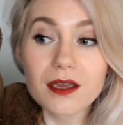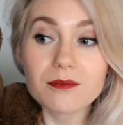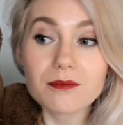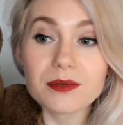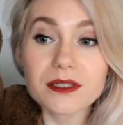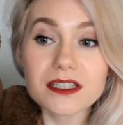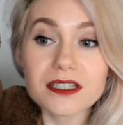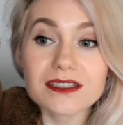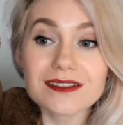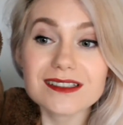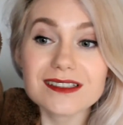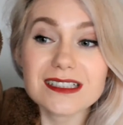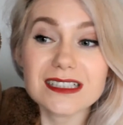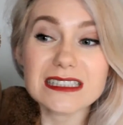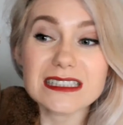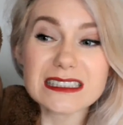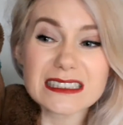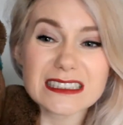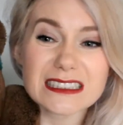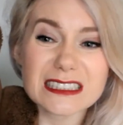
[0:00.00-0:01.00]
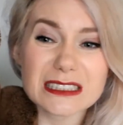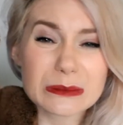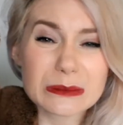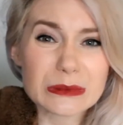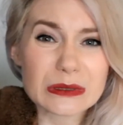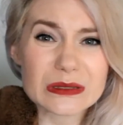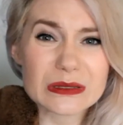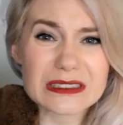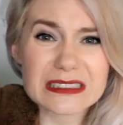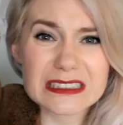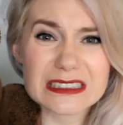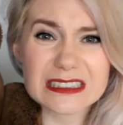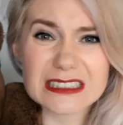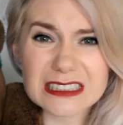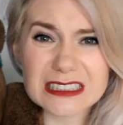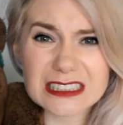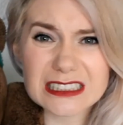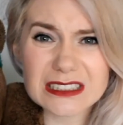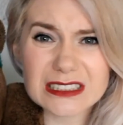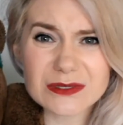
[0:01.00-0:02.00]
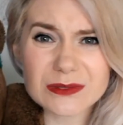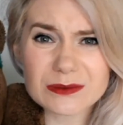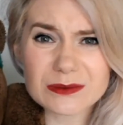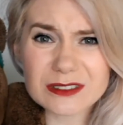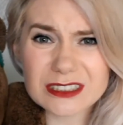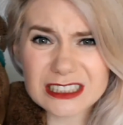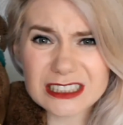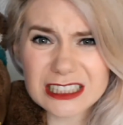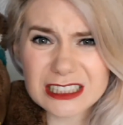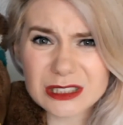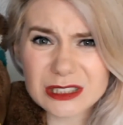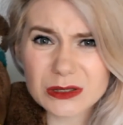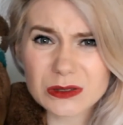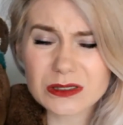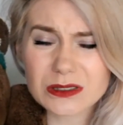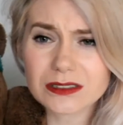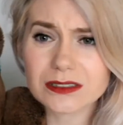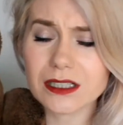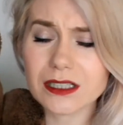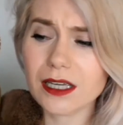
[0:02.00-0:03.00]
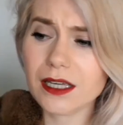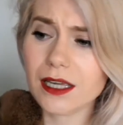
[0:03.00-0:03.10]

because animals and cuddles.